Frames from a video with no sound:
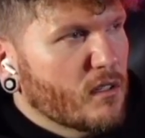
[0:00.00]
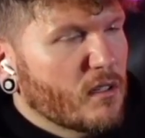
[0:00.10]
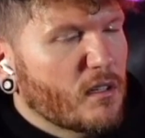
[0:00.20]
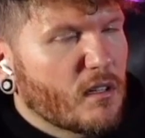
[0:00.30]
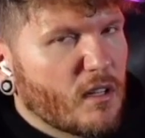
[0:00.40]
a
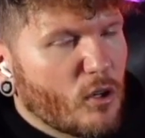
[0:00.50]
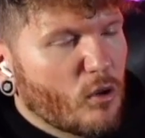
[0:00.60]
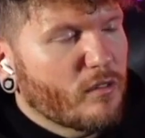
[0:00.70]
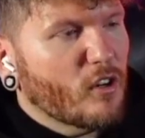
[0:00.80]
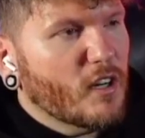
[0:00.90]
thought. Get
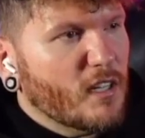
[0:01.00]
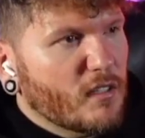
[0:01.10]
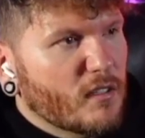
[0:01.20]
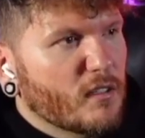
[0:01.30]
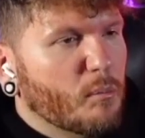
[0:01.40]
over
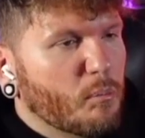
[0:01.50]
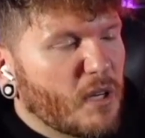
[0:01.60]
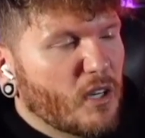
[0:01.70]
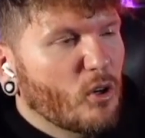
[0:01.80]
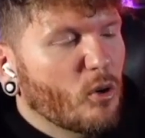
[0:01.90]
it, you
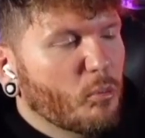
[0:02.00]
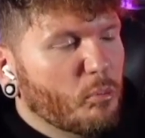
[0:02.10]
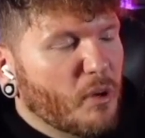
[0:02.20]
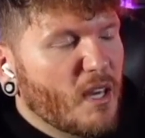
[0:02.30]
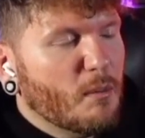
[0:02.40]
big
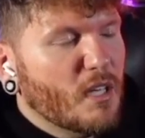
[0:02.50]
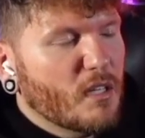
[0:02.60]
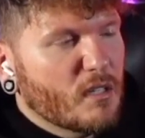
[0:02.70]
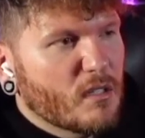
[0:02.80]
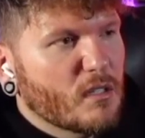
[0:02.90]
old baby.